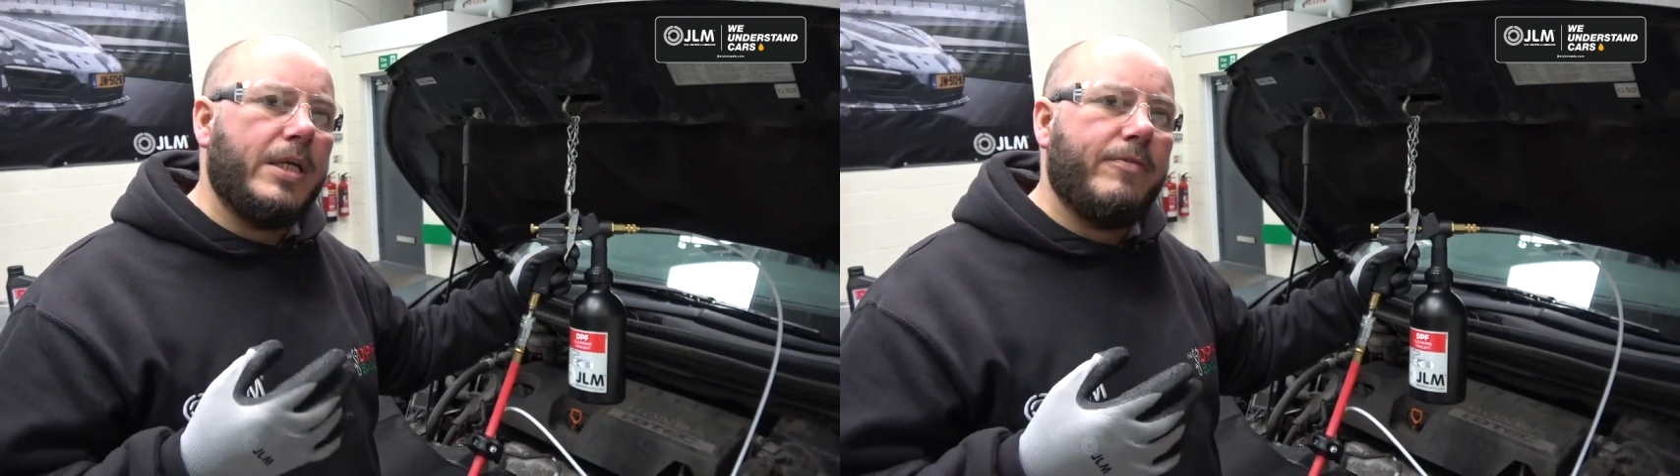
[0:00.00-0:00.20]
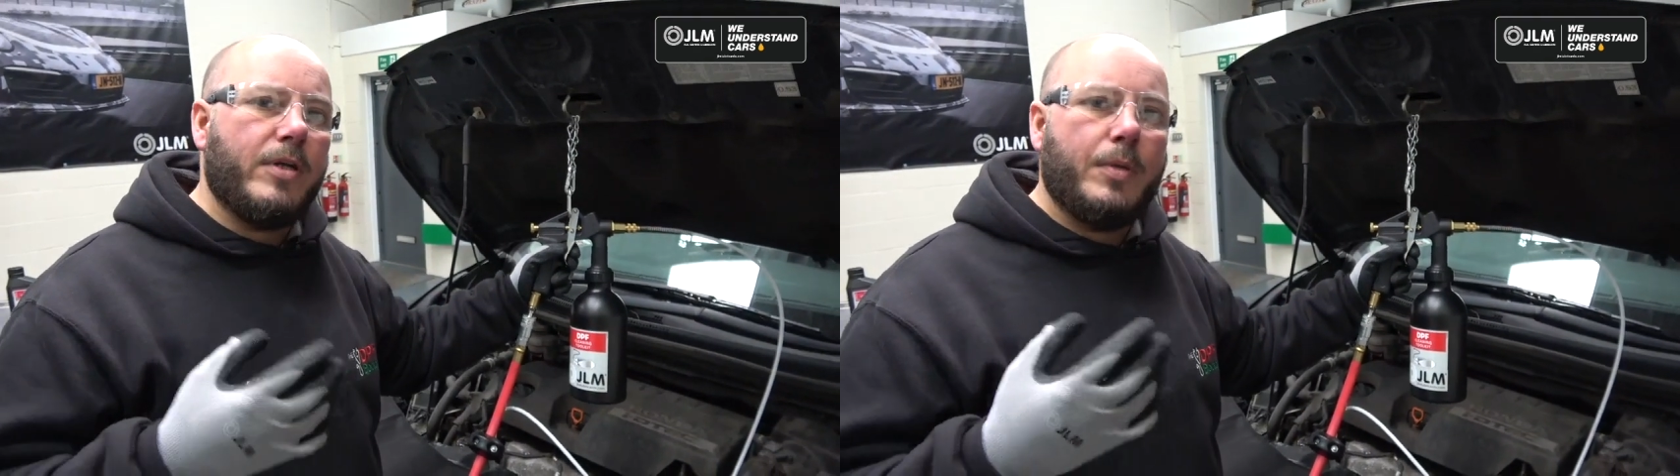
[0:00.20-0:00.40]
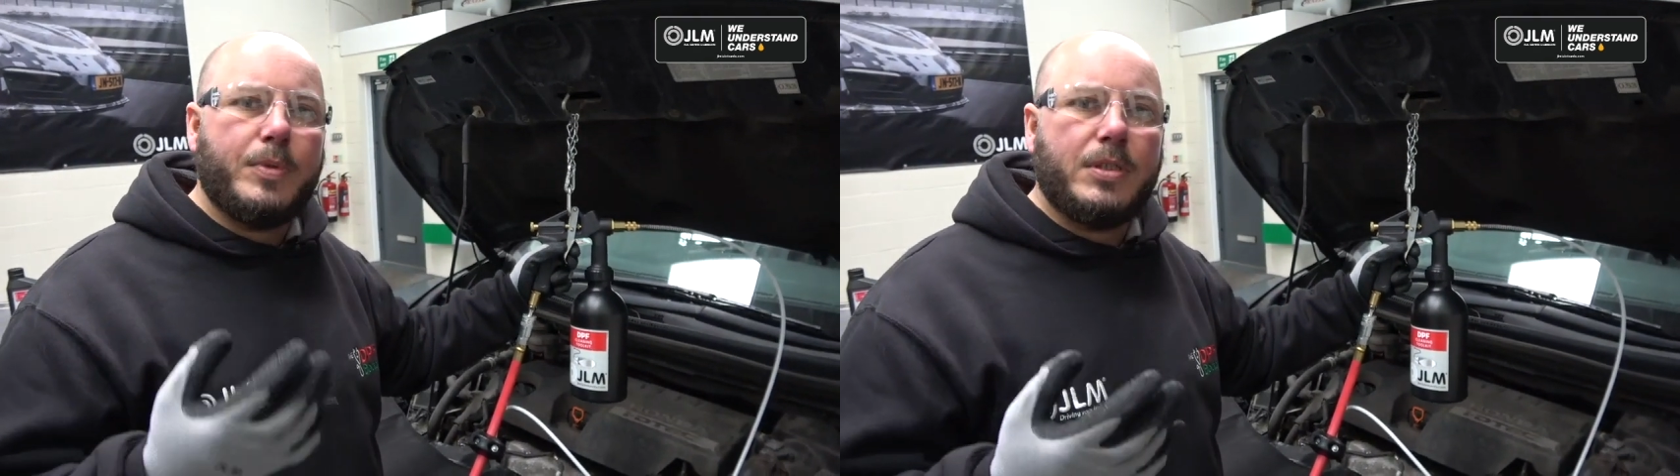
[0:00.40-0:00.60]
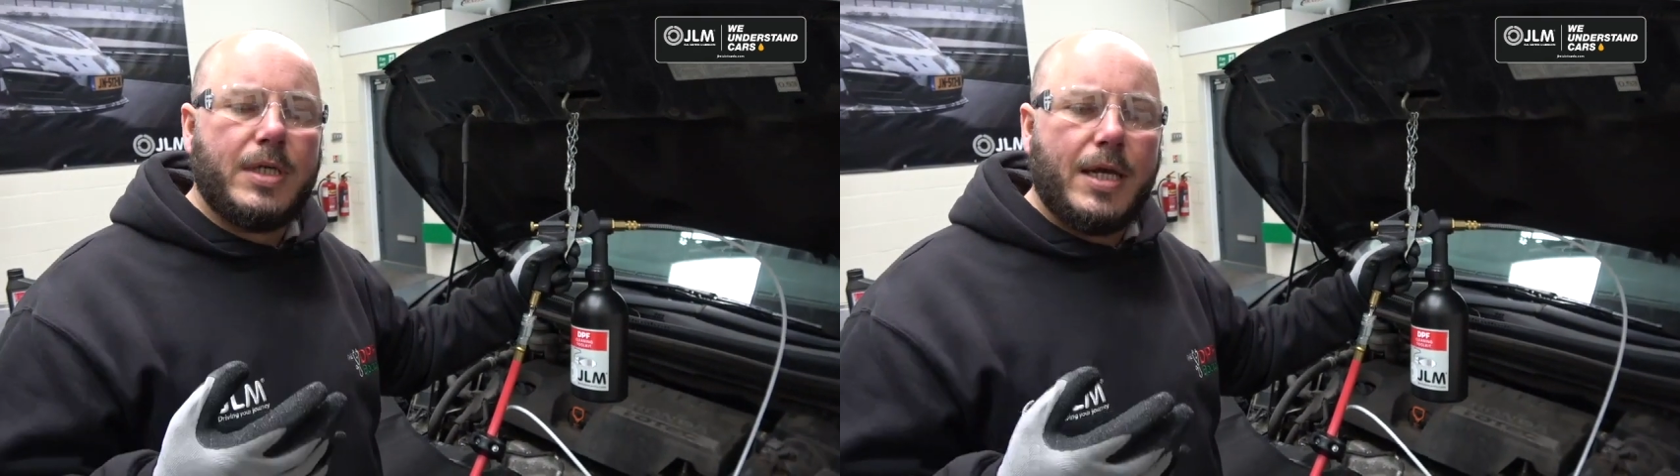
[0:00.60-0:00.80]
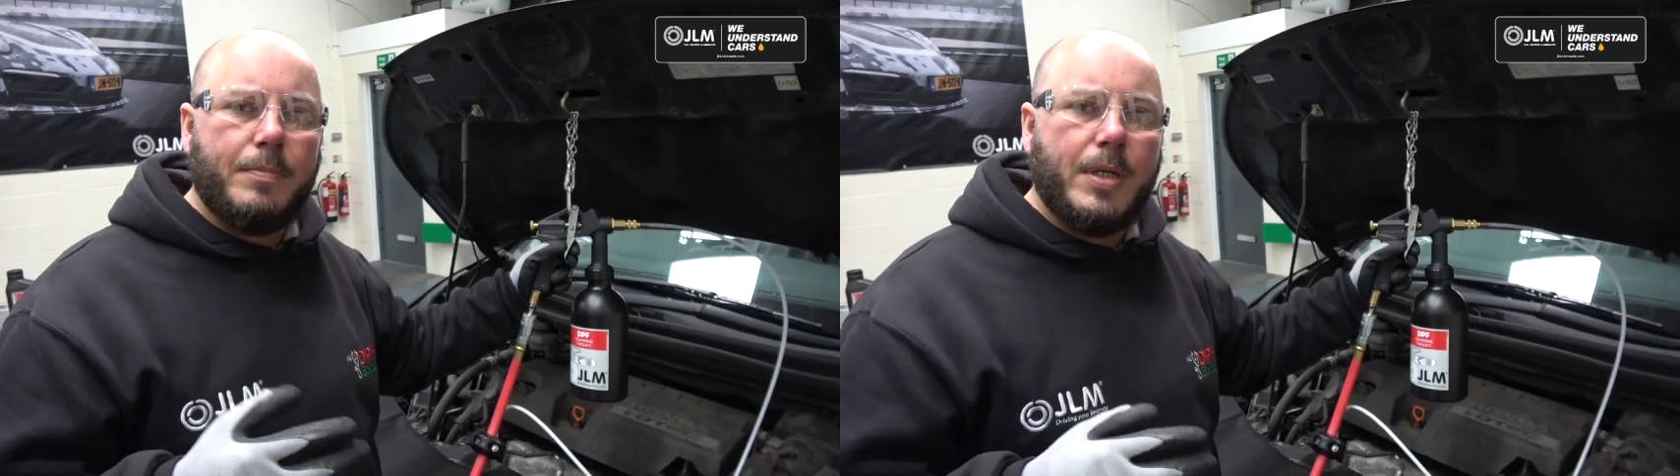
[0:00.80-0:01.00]
even up to
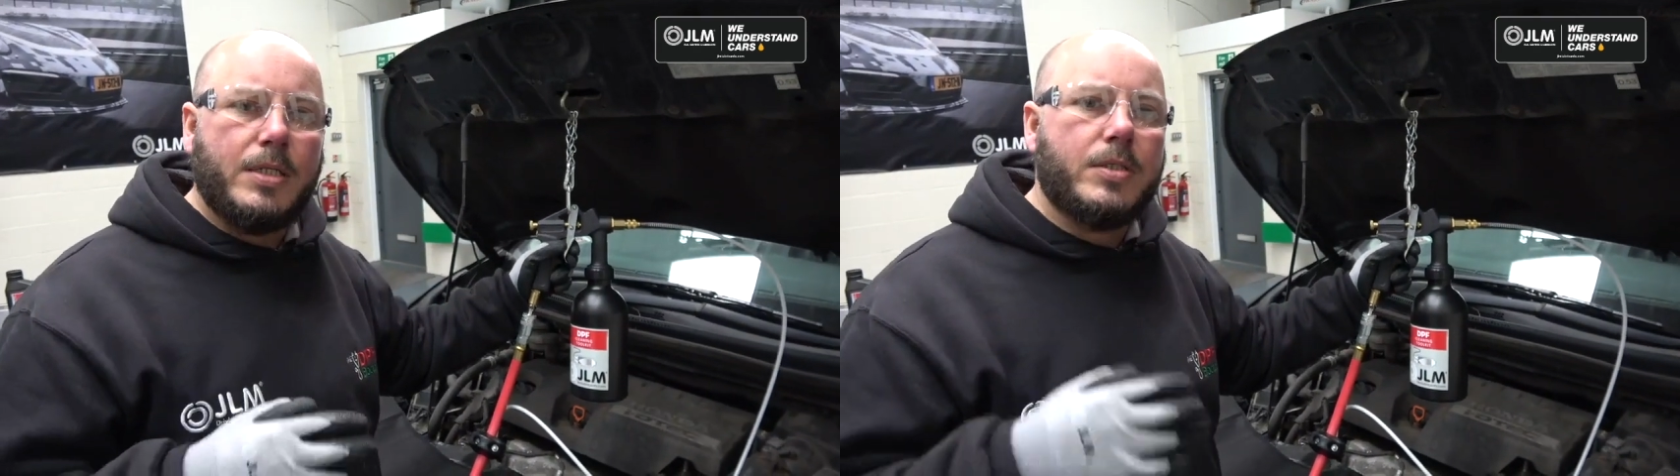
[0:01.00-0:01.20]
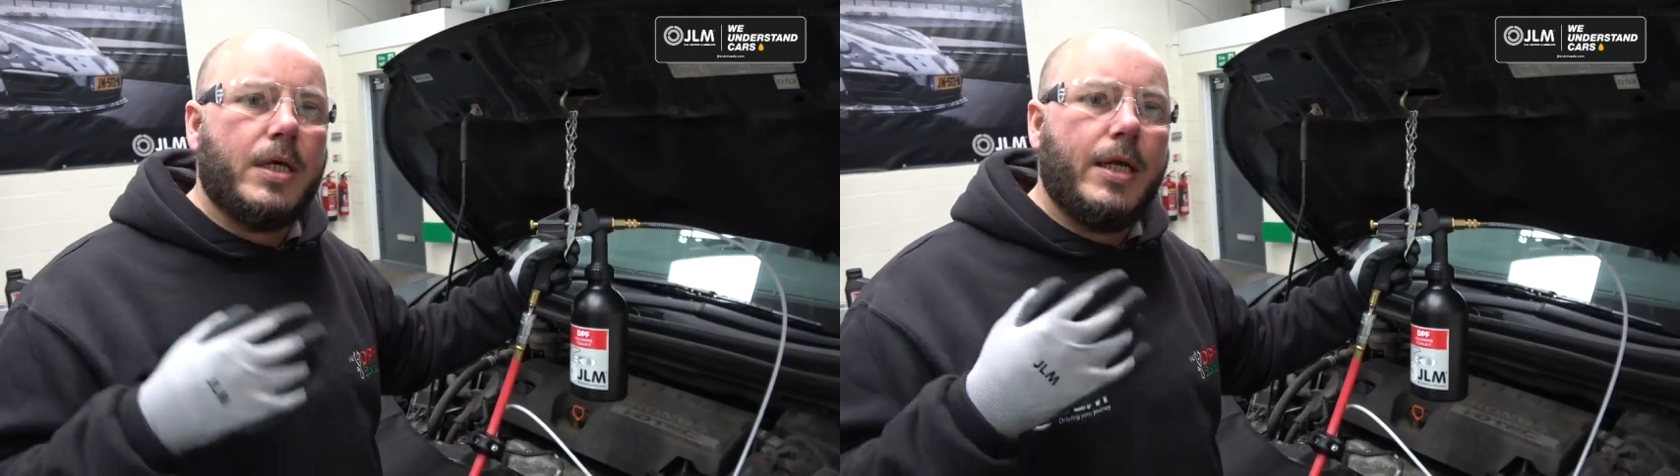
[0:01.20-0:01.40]
10 minutes,